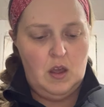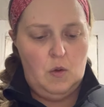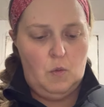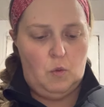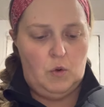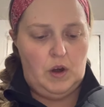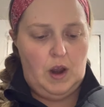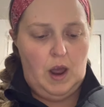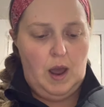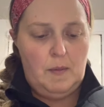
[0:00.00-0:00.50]

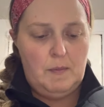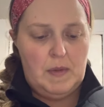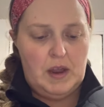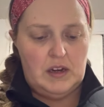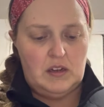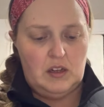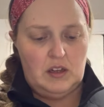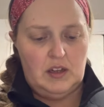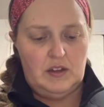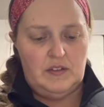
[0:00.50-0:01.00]
We're not meant
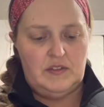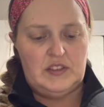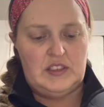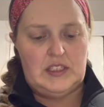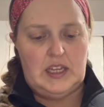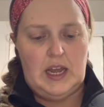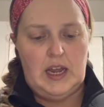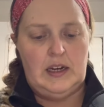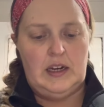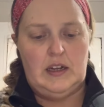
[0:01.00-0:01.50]
to live
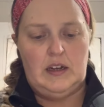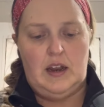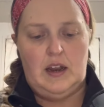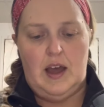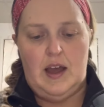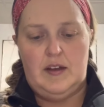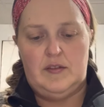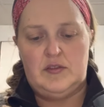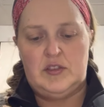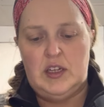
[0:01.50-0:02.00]
stagnant
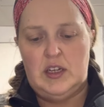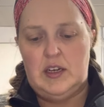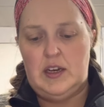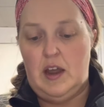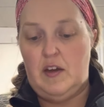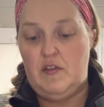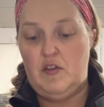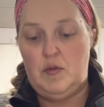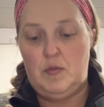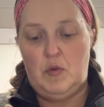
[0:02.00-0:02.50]
lives,
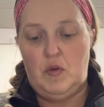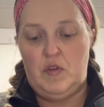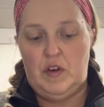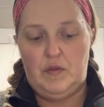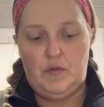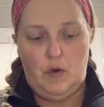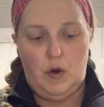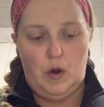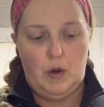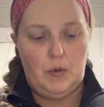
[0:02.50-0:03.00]
never moving
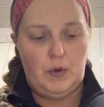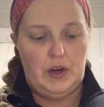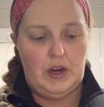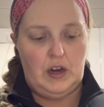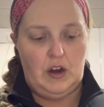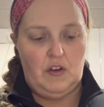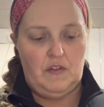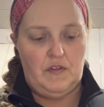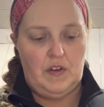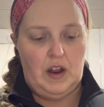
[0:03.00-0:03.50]
forward in
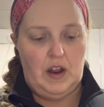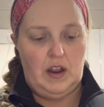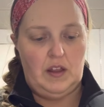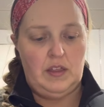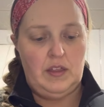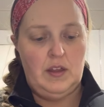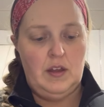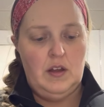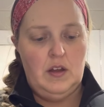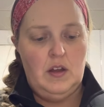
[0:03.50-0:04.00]
our faith.
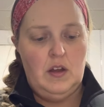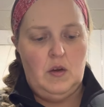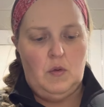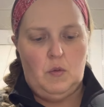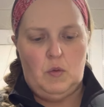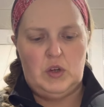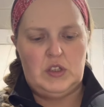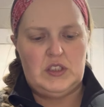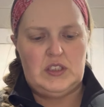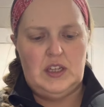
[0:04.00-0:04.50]

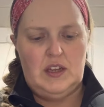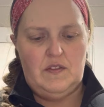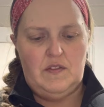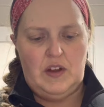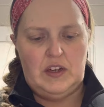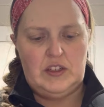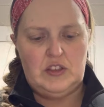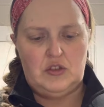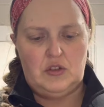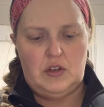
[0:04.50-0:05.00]
Where's the
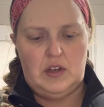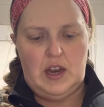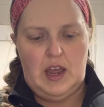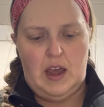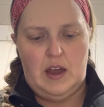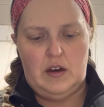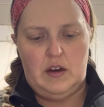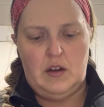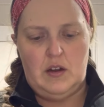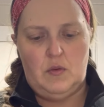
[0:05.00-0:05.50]
adventure in
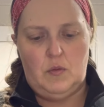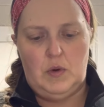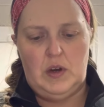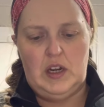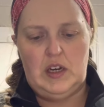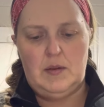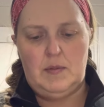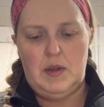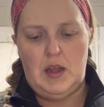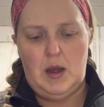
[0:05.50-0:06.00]
that? We need
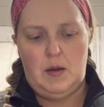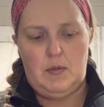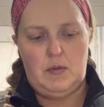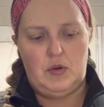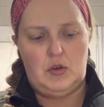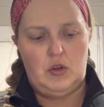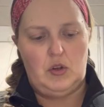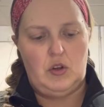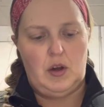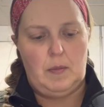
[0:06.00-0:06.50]
to be able
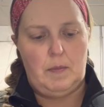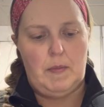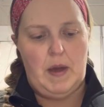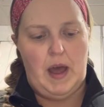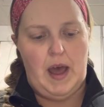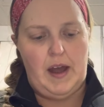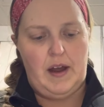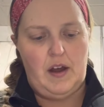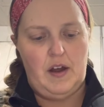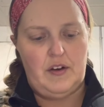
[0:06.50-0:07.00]
to look
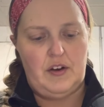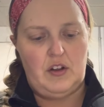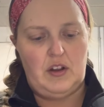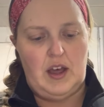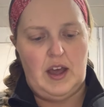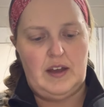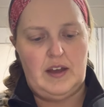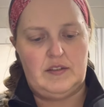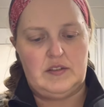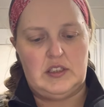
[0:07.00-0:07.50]
back on our
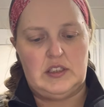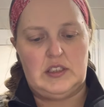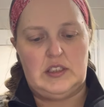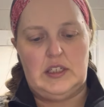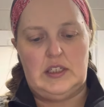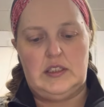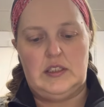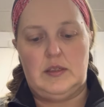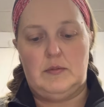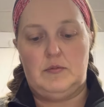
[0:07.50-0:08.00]
lives and
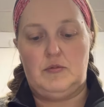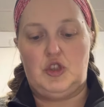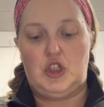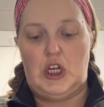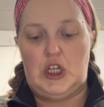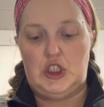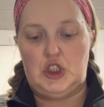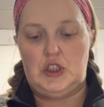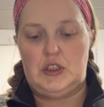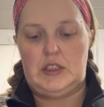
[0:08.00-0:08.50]
see some
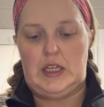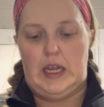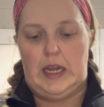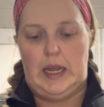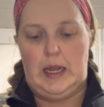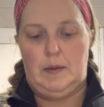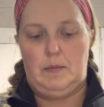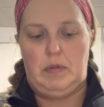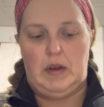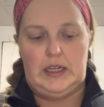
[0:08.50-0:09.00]
changes
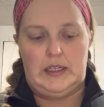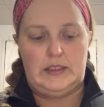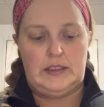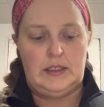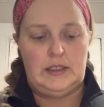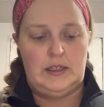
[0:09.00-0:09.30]
taking place.